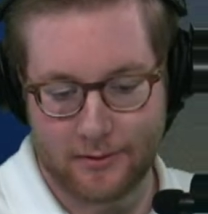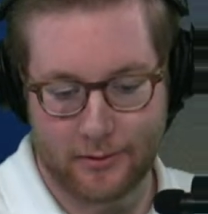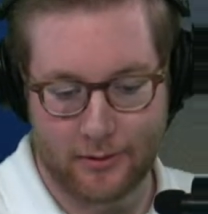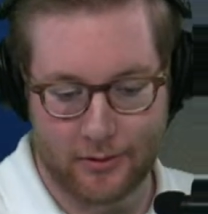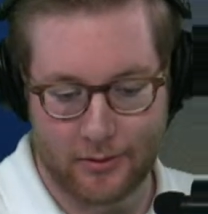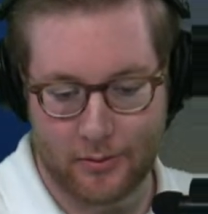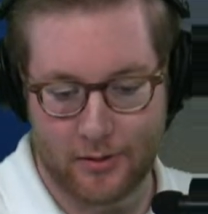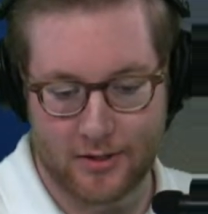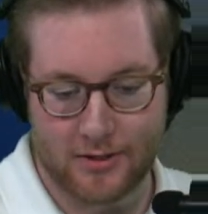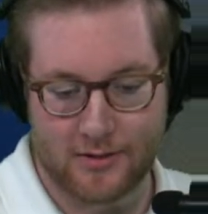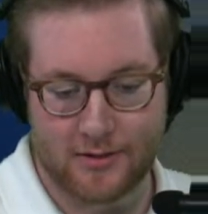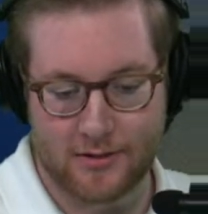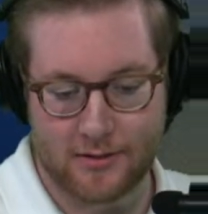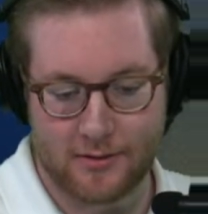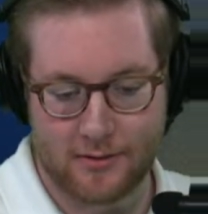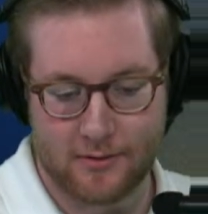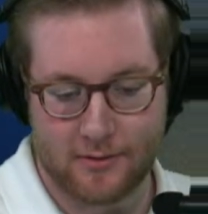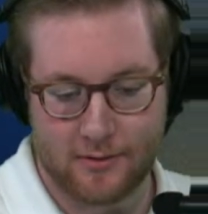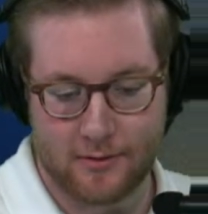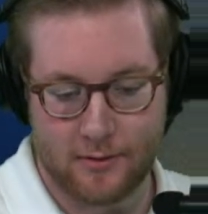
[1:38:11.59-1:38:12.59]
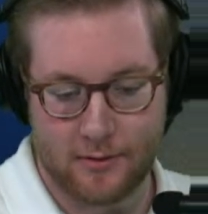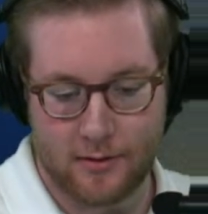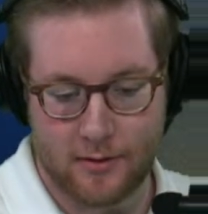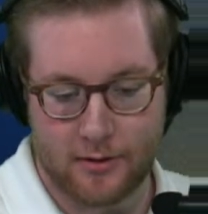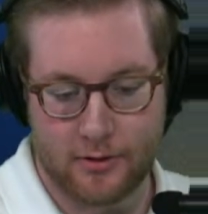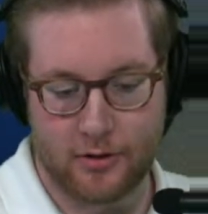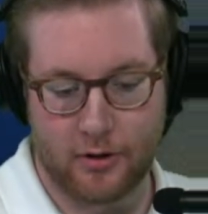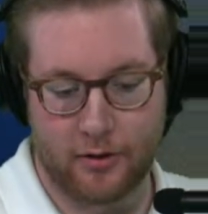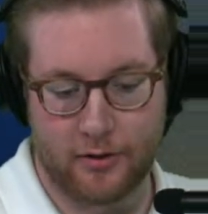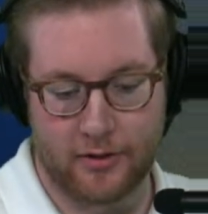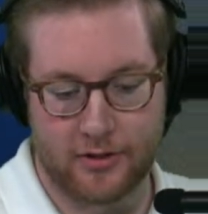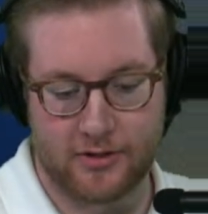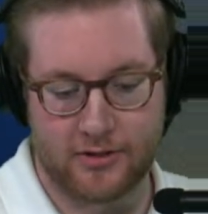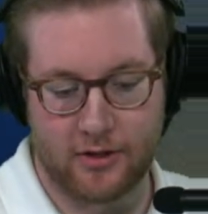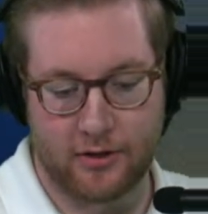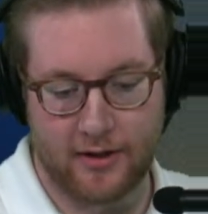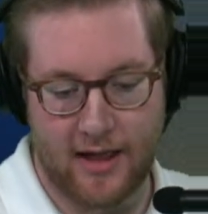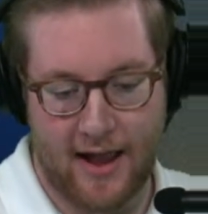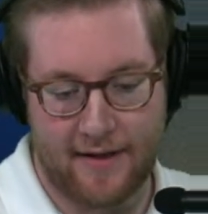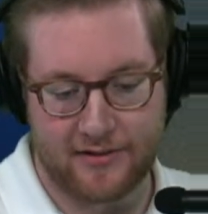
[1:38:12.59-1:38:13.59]
do this during
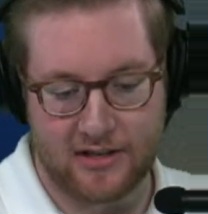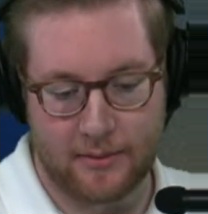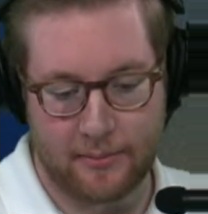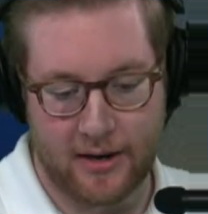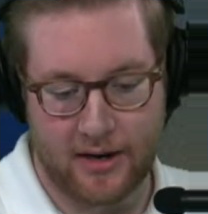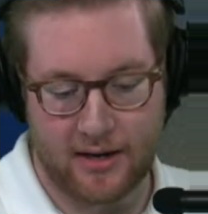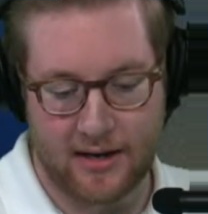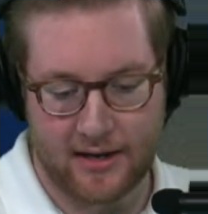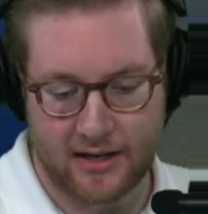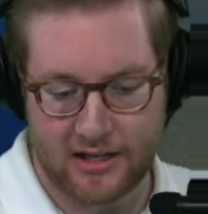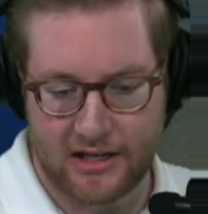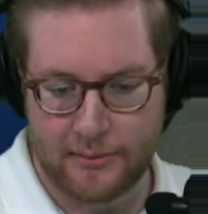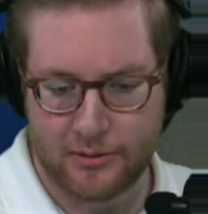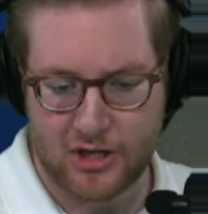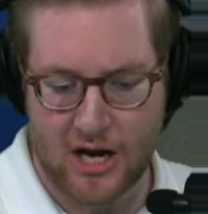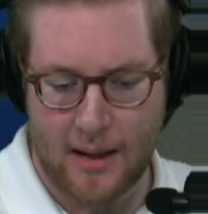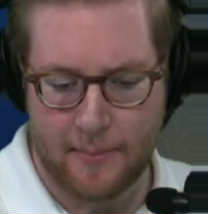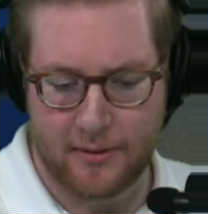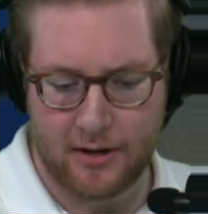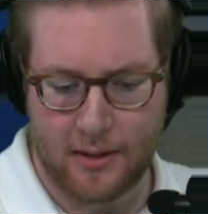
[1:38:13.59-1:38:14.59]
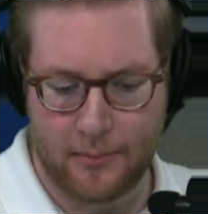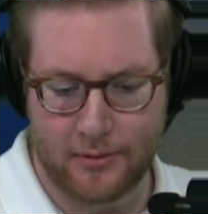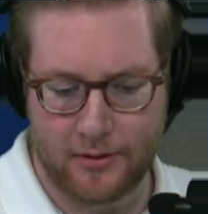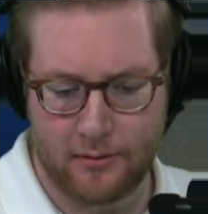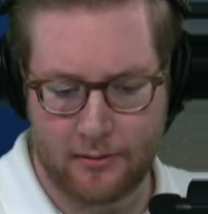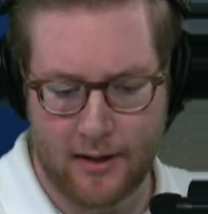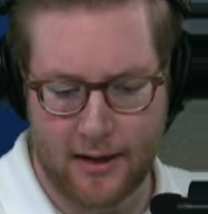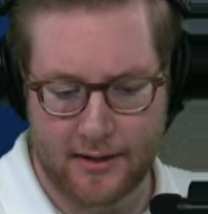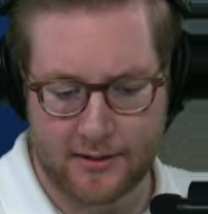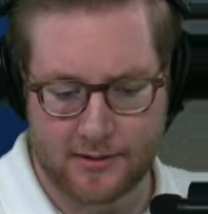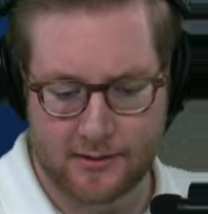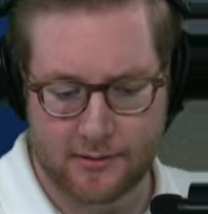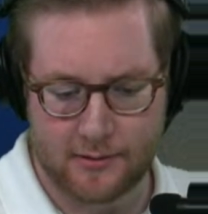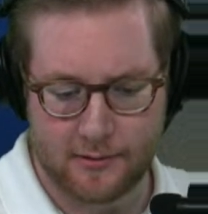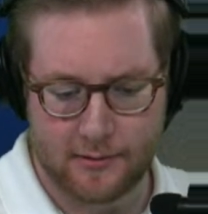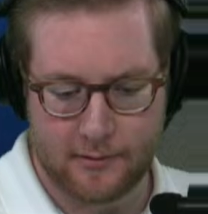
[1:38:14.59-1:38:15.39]
the halftime break, and I can keep chopping it up with you guys.